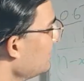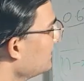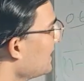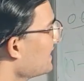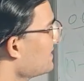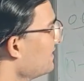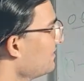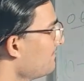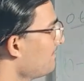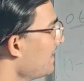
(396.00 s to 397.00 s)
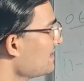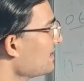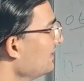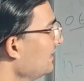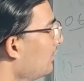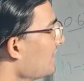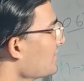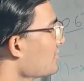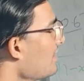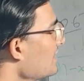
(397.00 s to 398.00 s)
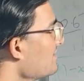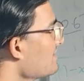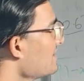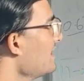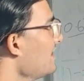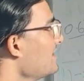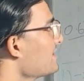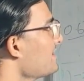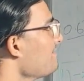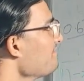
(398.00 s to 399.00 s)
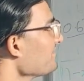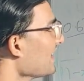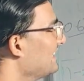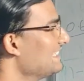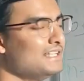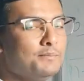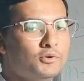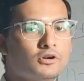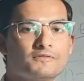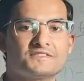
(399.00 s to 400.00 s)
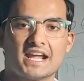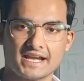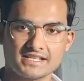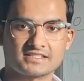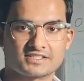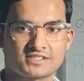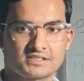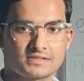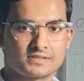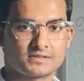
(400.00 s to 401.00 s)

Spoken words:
that basically what it's trying to say is the number of tests,